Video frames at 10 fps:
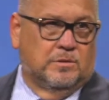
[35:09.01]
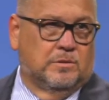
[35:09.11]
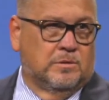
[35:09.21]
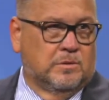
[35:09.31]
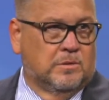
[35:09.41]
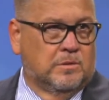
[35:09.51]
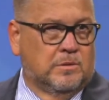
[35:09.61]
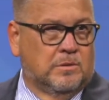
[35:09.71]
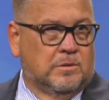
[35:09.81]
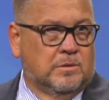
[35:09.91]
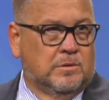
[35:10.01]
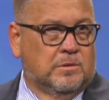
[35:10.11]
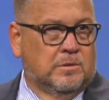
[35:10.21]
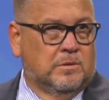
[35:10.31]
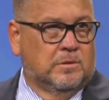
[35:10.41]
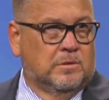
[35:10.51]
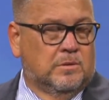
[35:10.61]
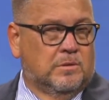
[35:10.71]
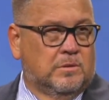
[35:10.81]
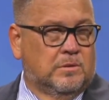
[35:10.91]

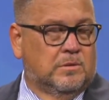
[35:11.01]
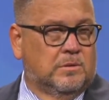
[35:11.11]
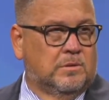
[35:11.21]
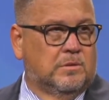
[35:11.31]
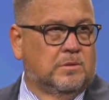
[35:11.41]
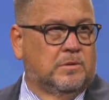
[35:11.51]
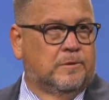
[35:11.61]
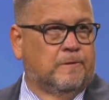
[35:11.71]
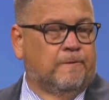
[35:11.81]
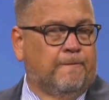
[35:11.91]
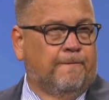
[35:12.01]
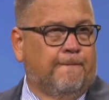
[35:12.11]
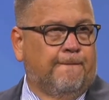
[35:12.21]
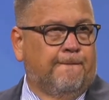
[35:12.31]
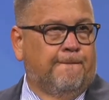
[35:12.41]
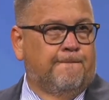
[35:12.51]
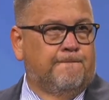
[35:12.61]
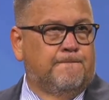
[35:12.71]
(no one is talking)